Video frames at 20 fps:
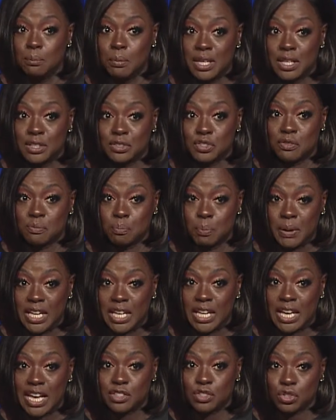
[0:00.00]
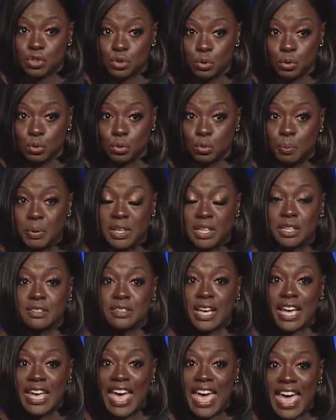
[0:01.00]
minutes of being at school because
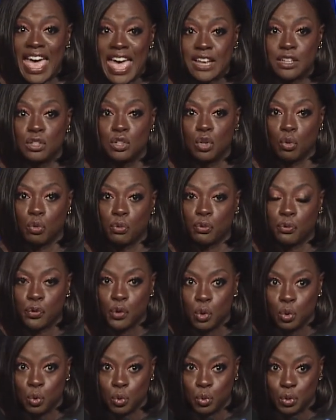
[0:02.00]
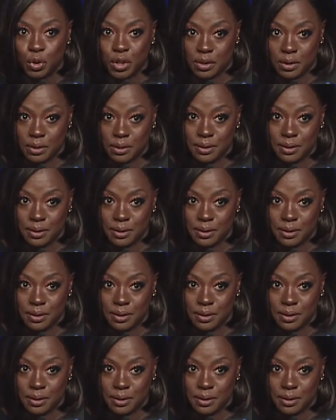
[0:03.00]
I had no food.